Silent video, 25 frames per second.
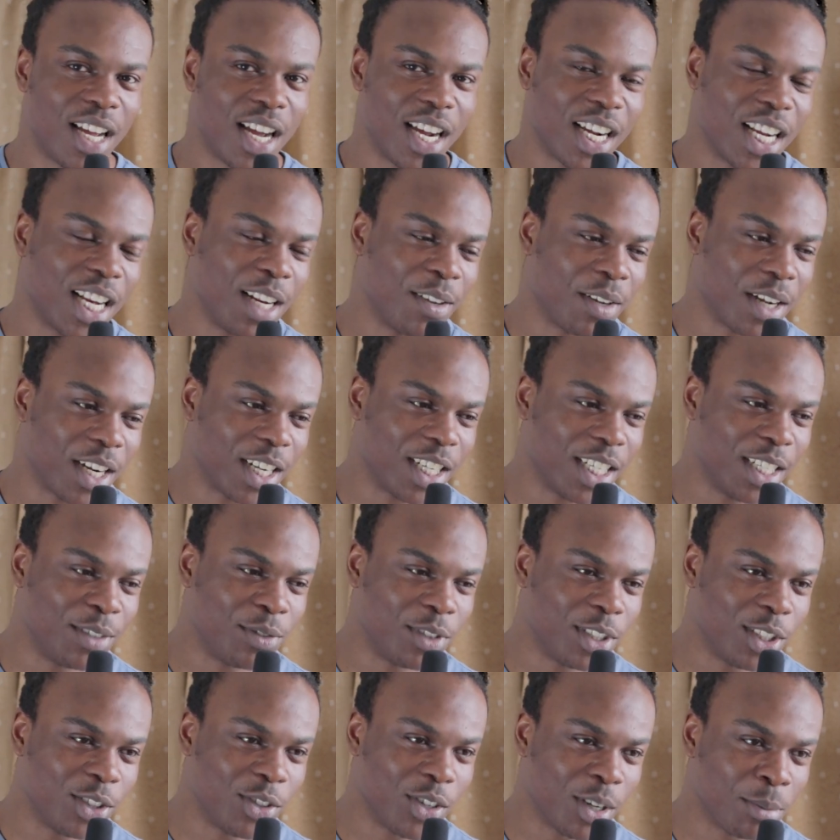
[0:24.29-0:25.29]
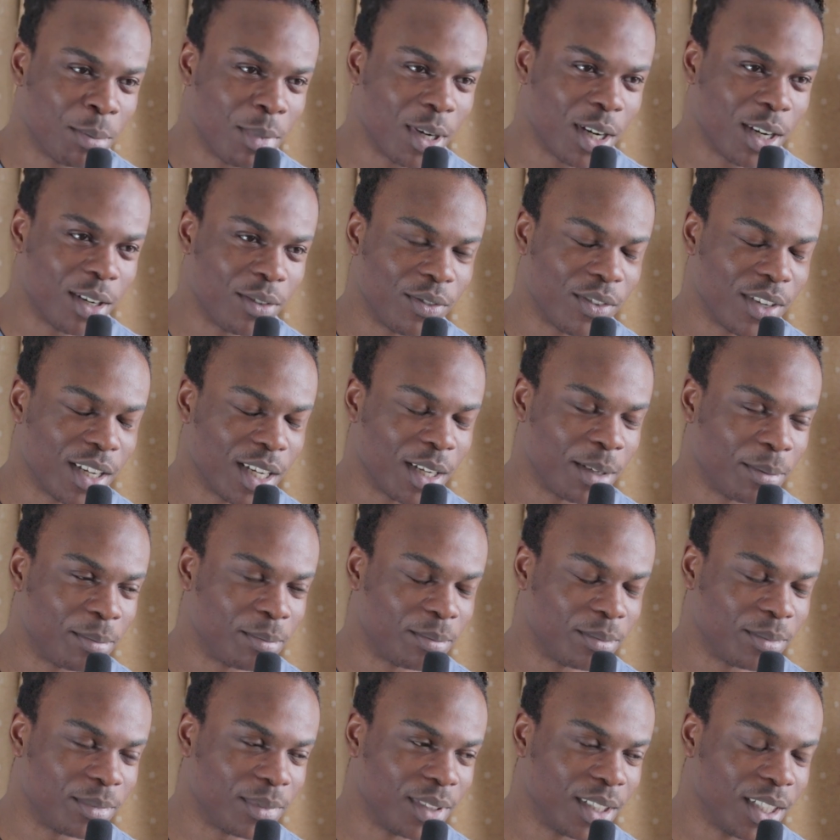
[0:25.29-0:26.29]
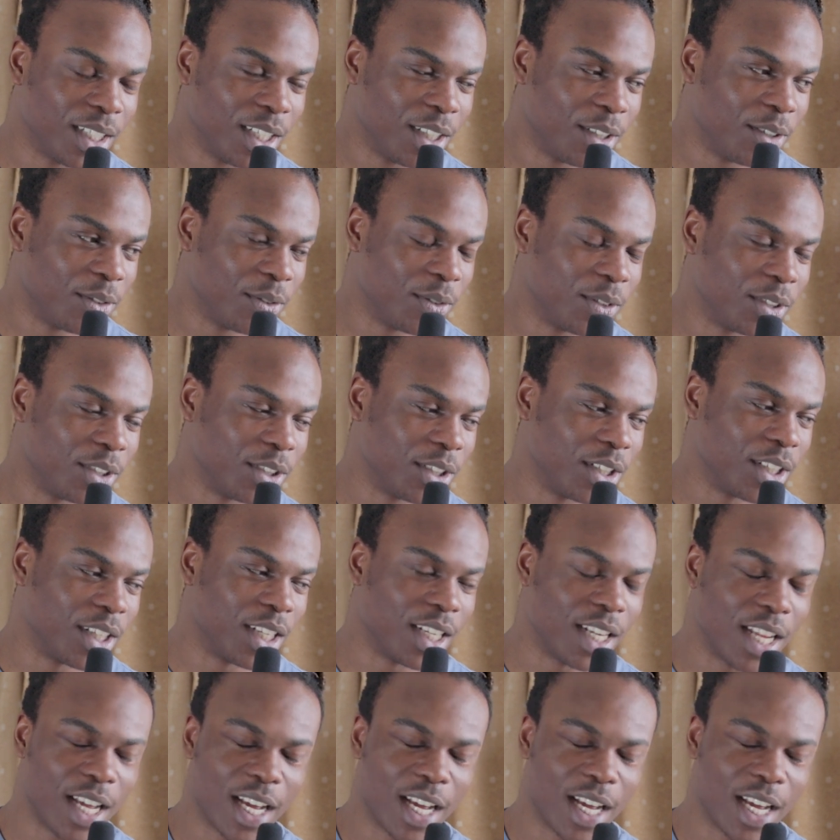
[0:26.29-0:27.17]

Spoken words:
I can even do a bit of what do you call it,